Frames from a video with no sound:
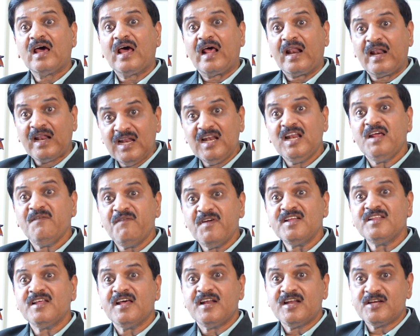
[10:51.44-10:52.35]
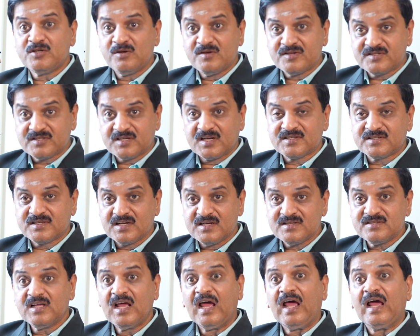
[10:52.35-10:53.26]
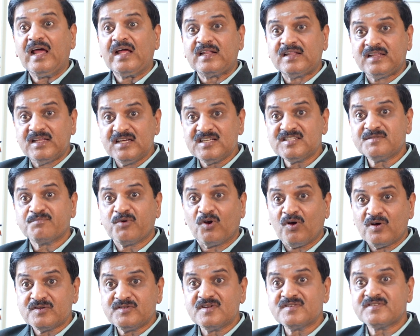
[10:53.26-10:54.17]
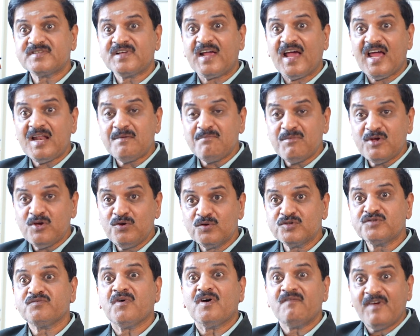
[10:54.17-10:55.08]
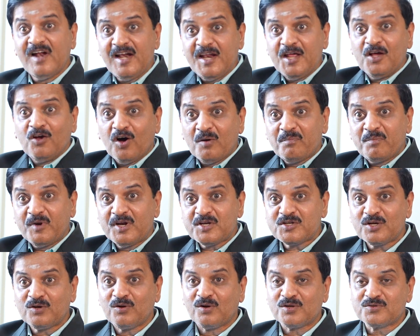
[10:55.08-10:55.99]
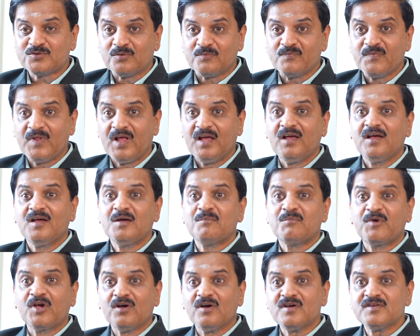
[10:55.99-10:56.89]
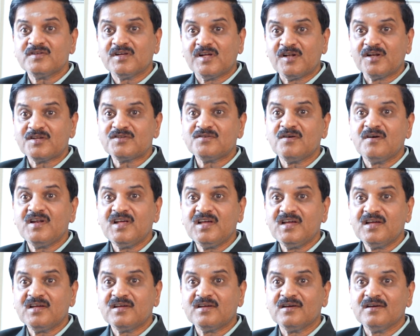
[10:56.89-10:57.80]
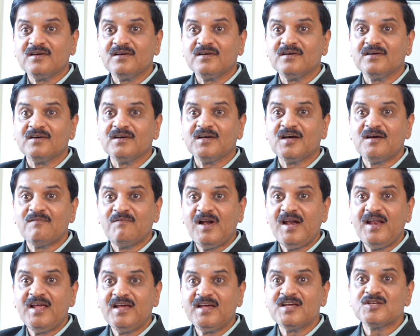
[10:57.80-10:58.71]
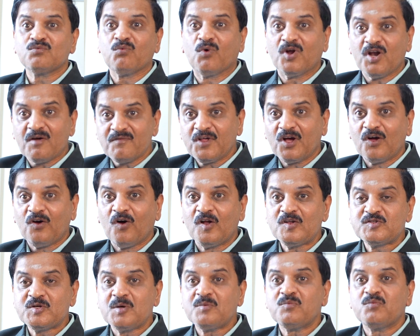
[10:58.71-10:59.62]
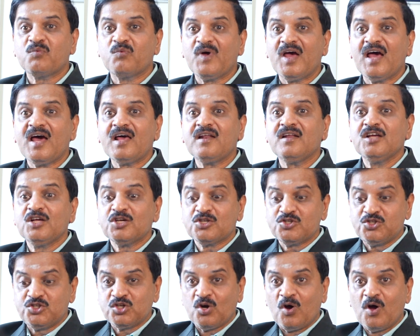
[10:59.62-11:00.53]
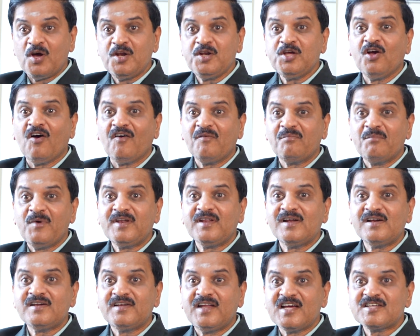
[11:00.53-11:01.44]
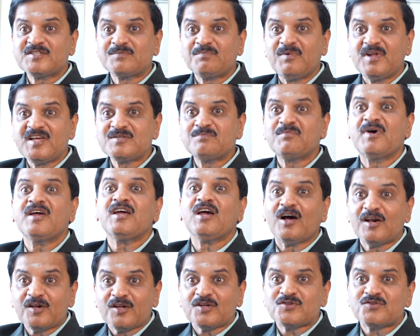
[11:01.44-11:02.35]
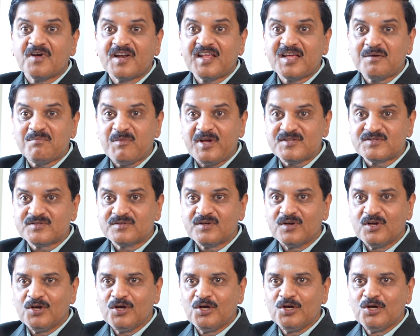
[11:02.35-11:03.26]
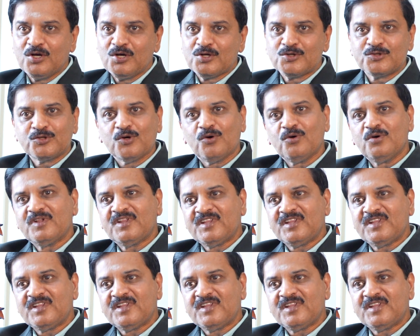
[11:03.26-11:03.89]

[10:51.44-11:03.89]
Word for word: relieving the residual stresses. This process can be used for welding operation also because ultrasonic uh, welding is one of the concept where joining of material takes place by ultrasonic means. So,